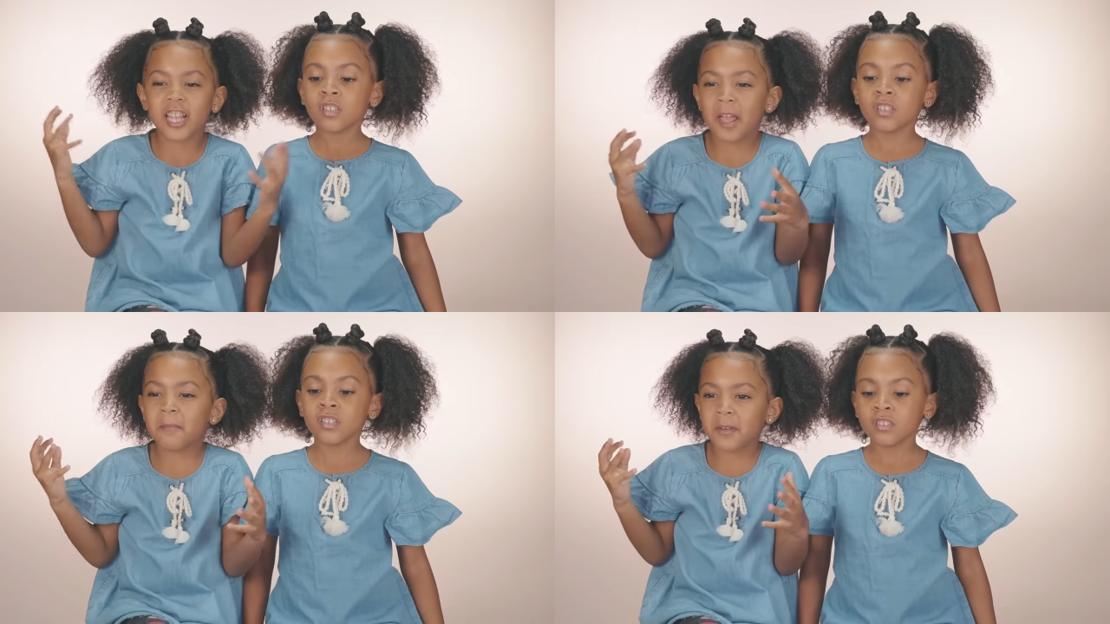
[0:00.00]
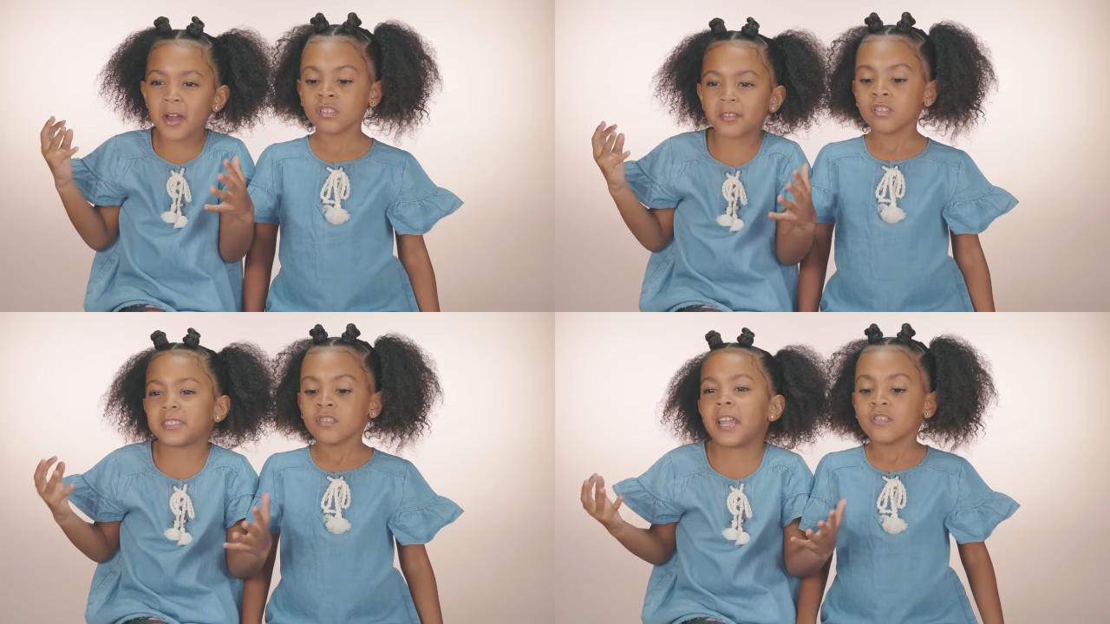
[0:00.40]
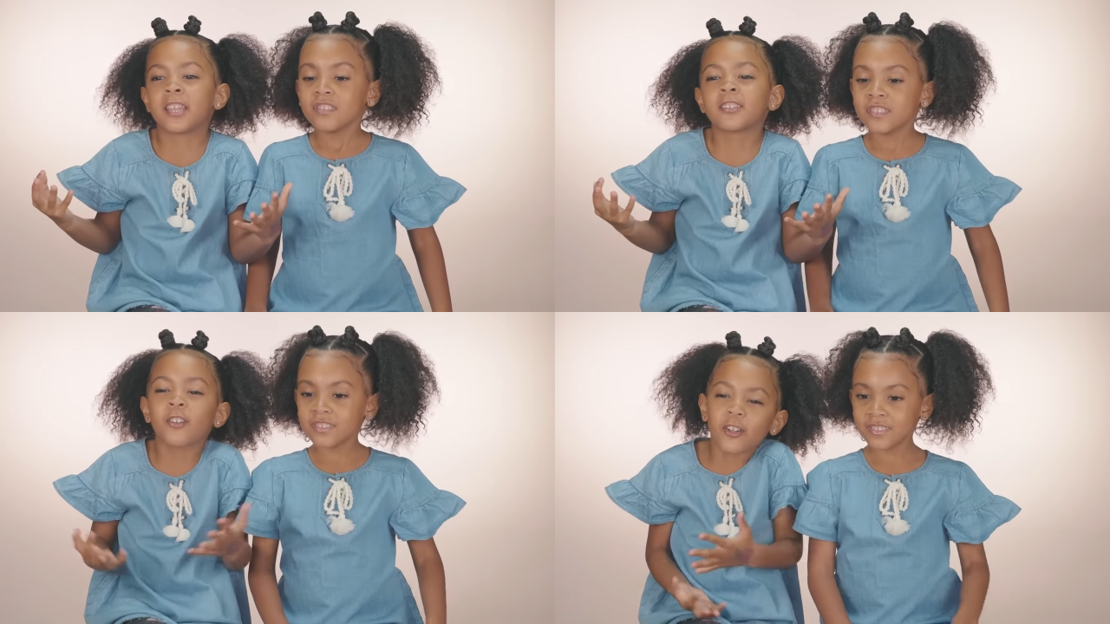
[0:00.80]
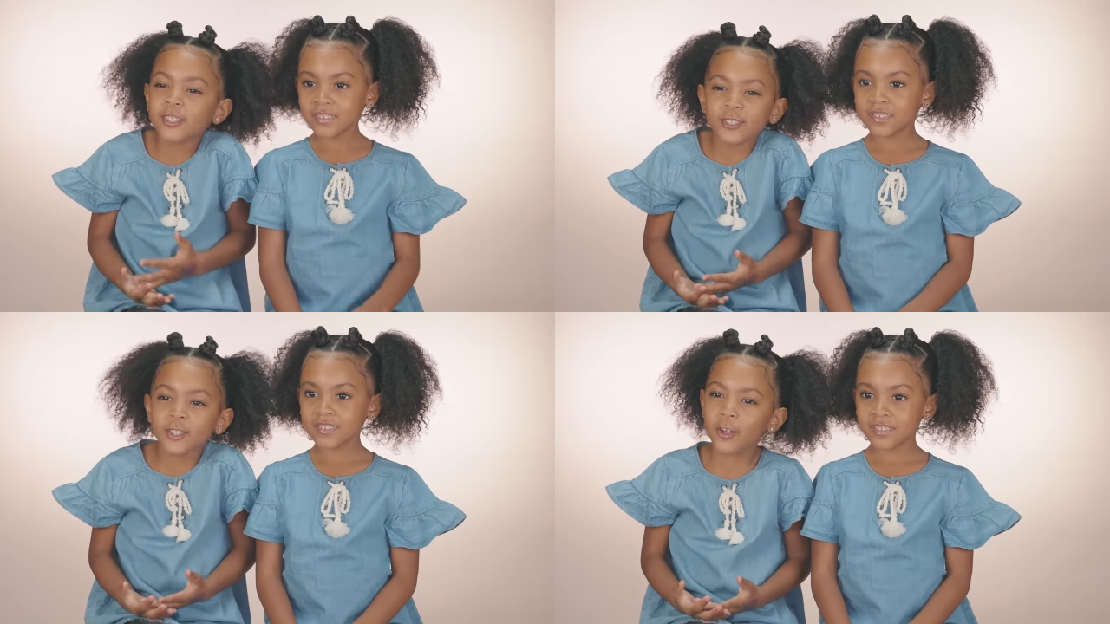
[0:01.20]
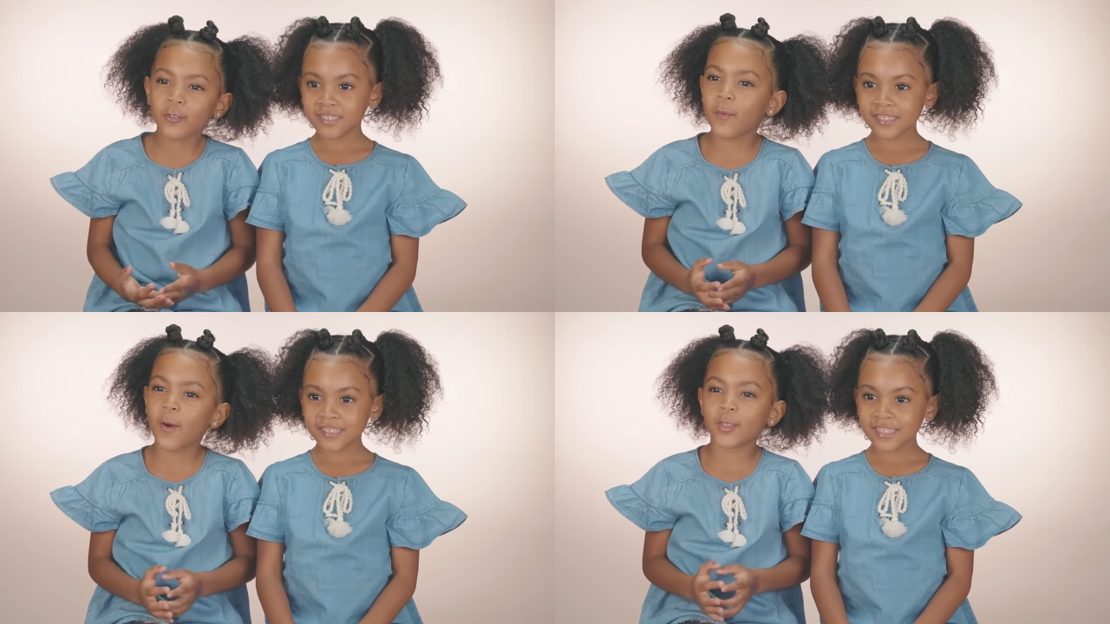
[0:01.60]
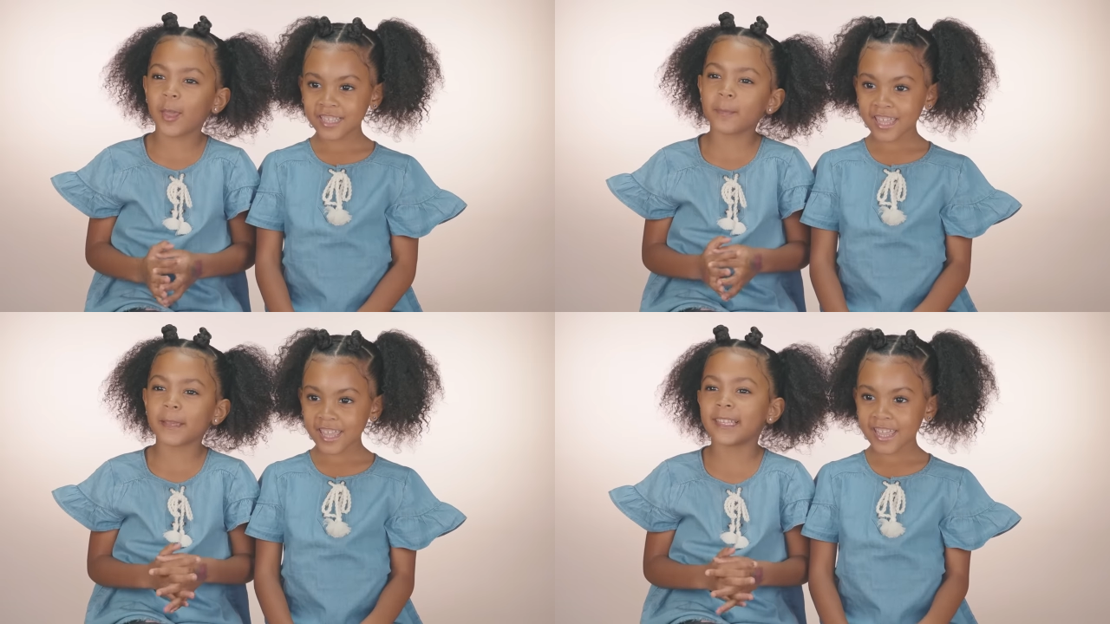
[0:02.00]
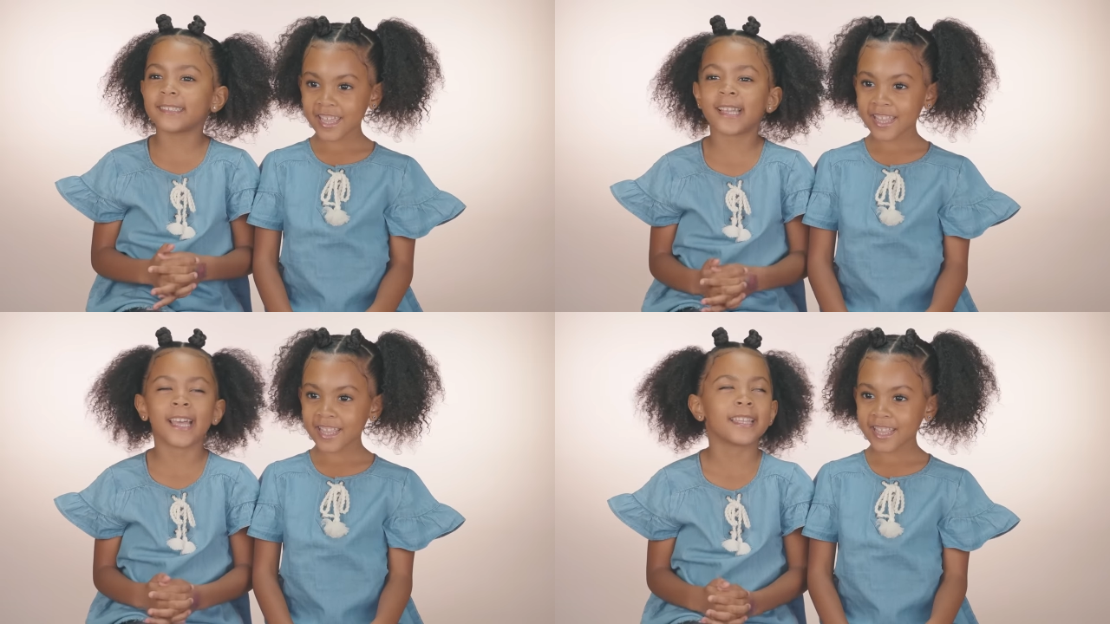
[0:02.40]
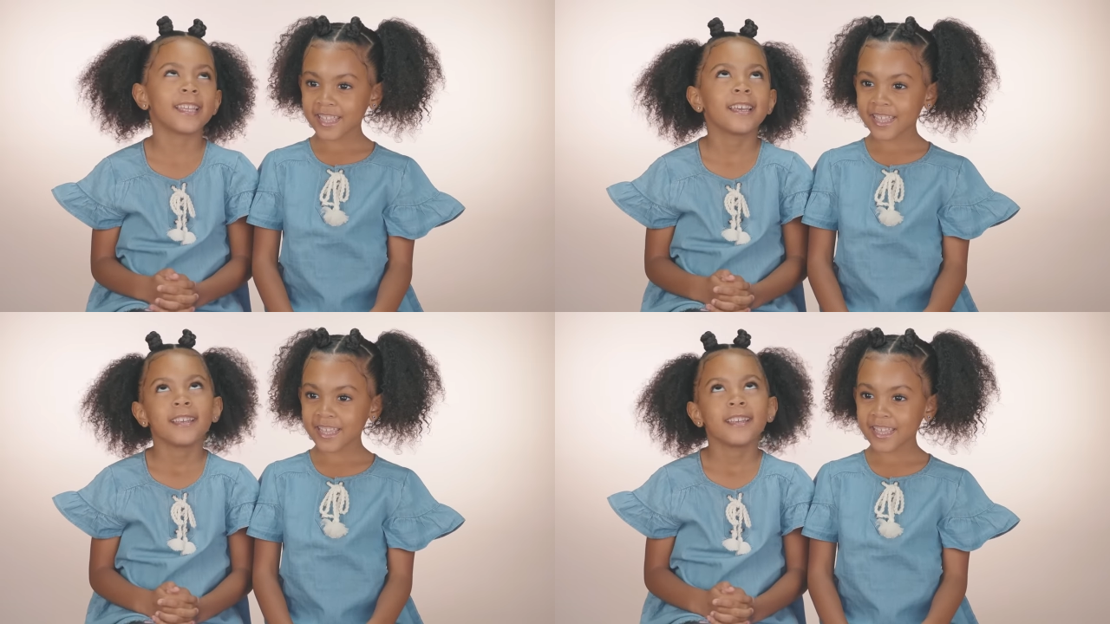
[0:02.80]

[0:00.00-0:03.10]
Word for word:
Speaker 1: time ago, David turned into a grown up and then